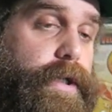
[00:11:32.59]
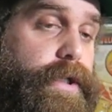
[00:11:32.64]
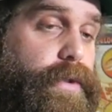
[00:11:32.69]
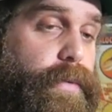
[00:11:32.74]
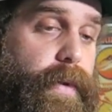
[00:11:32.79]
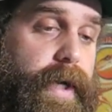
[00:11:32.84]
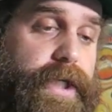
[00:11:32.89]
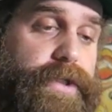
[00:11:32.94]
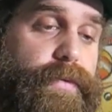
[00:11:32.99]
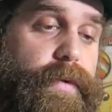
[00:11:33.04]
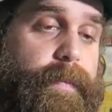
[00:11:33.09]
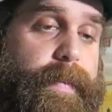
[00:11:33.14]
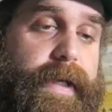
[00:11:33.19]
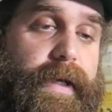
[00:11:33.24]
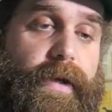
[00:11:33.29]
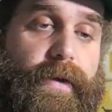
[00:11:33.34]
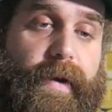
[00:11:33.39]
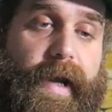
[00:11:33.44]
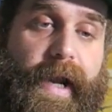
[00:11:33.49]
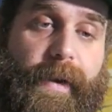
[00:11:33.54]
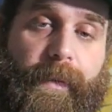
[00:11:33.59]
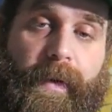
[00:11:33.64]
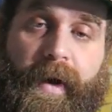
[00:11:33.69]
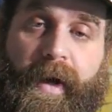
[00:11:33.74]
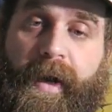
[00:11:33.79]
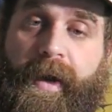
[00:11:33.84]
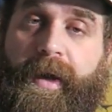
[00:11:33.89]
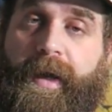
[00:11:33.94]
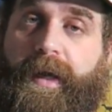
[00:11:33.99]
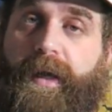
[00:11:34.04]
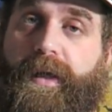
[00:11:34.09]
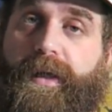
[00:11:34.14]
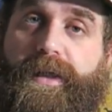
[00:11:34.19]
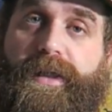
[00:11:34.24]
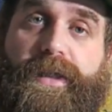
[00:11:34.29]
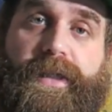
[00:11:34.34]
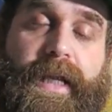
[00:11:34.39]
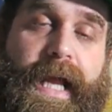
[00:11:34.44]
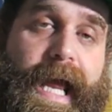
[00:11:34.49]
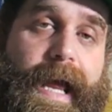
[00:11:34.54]
Twitch would be a great one,
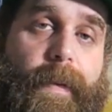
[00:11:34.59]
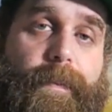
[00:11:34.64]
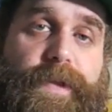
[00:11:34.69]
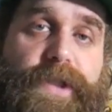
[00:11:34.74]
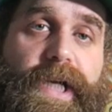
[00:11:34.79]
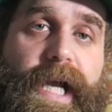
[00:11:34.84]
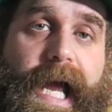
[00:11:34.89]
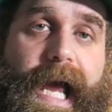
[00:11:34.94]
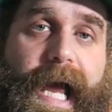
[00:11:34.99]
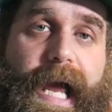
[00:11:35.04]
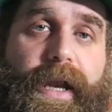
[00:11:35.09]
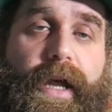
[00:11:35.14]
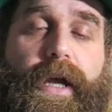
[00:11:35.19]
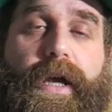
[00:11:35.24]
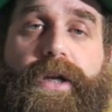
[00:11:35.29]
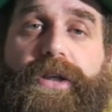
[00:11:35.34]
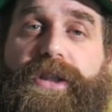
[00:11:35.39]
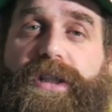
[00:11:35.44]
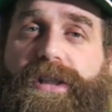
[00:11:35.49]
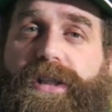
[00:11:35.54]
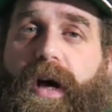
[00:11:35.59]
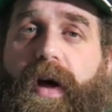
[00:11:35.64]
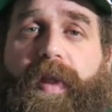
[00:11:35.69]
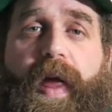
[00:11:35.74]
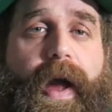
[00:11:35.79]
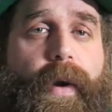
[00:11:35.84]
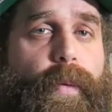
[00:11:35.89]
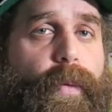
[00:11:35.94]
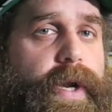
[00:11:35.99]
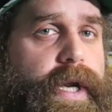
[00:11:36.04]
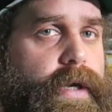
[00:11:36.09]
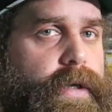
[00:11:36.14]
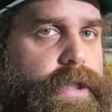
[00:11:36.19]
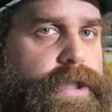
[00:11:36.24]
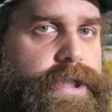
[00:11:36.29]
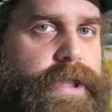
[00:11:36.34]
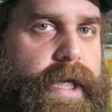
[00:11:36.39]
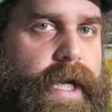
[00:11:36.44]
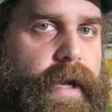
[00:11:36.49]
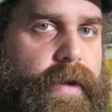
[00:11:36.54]
Snapchat, just all that
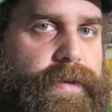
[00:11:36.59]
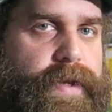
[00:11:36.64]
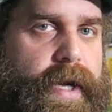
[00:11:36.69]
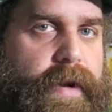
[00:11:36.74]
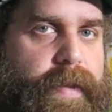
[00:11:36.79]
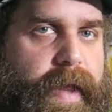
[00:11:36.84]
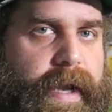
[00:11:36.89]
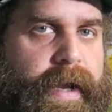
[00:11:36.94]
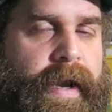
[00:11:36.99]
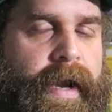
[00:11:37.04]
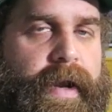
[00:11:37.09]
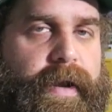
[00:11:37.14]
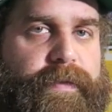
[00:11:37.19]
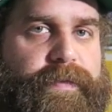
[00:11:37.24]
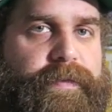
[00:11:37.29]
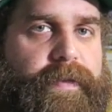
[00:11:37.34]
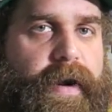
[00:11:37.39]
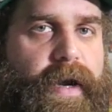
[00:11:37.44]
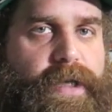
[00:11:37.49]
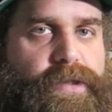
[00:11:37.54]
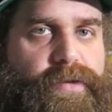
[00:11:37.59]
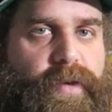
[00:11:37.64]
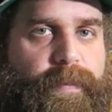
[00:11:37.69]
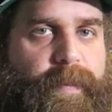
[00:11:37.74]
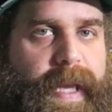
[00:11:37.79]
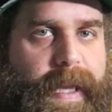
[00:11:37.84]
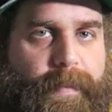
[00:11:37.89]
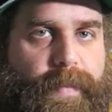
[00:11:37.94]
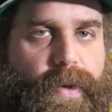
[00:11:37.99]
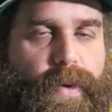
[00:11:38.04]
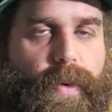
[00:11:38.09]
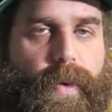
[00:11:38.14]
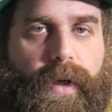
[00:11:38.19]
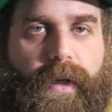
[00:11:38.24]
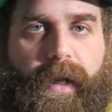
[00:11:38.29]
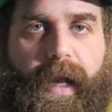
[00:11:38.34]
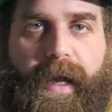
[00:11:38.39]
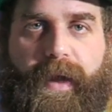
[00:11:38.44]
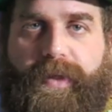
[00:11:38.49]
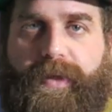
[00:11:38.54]
weird shit out there that kind of fucks with people who
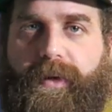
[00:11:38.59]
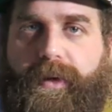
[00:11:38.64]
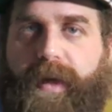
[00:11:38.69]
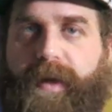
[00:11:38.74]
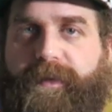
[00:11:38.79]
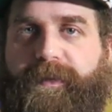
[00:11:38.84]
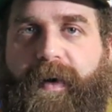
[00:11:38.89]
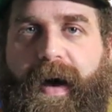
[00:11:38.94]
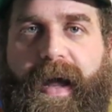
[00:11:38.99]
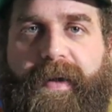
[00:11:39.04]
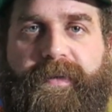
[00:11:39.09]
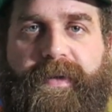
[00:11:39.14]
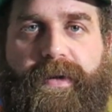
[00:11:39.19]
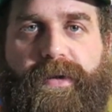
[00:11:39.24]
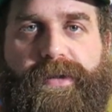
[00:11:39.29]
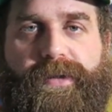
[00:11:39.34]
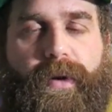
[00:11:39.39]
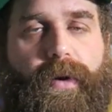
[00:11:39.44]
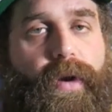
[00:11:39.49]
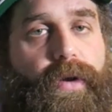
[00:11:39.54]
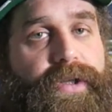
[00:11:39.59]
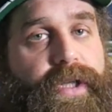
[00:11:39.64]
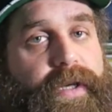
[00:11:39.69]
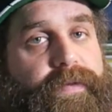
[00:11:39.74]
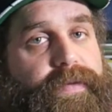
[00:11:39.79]
are like 35 years old.